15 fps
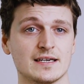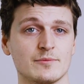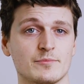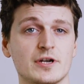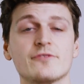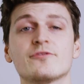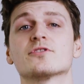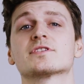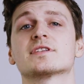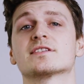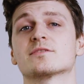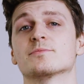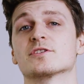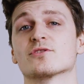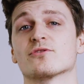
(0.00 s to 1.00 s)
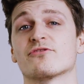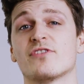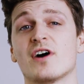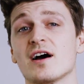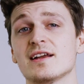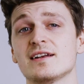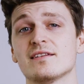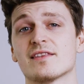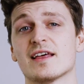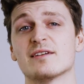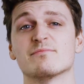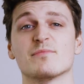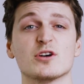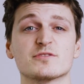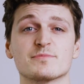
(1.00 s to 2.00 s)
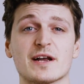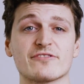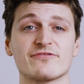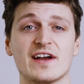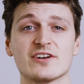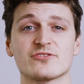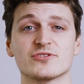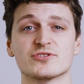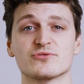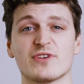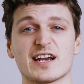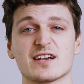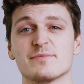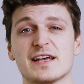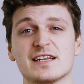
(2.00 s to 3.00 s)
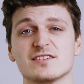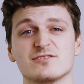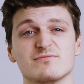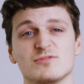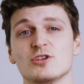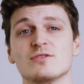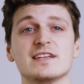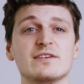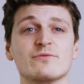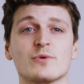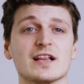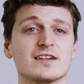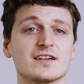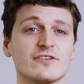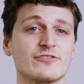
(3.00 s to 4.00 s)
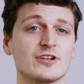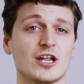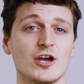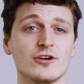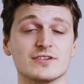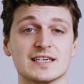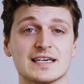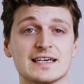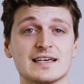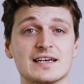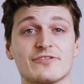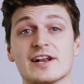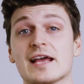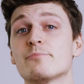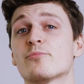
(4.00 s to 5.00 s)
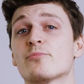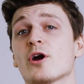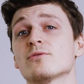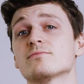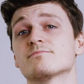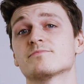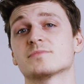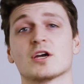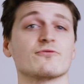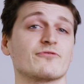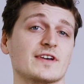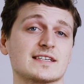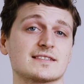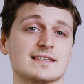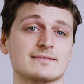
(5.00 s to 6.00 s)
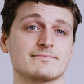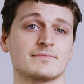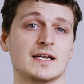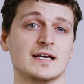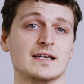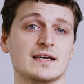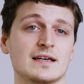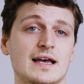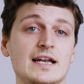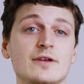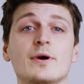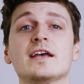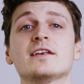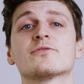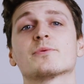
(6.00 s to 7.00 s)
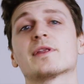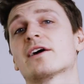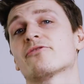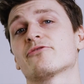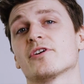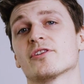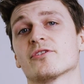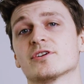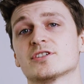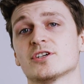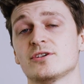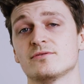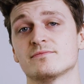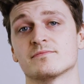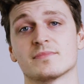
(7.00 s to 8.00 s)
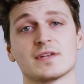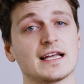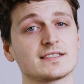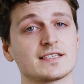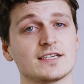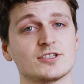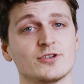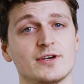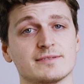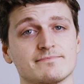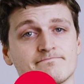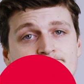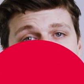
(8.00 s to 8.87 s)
But if your system is all fine, then most manufacturers recommend you leave well enough alone. If it ain't broke, don't fix it. Anyways, without further ado, let's get to it.